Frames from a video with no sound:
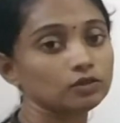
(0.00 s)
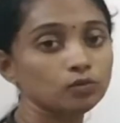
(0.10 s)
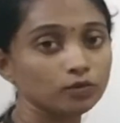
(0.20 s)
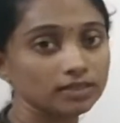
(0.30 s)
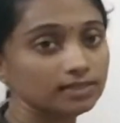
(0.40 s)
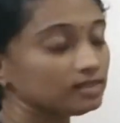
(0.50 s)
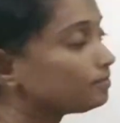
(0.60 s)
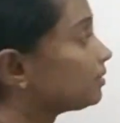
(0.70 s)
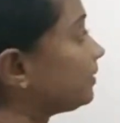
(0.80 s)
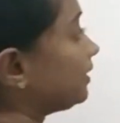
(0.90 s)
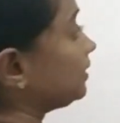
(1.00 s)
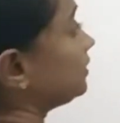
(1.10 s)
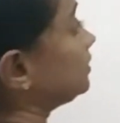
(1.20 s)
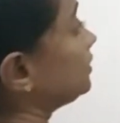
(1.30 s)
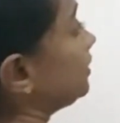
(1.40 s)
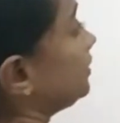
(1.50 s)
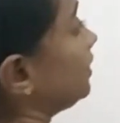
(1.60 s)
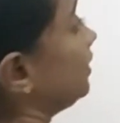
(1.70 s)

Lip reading: of potassium permanganate and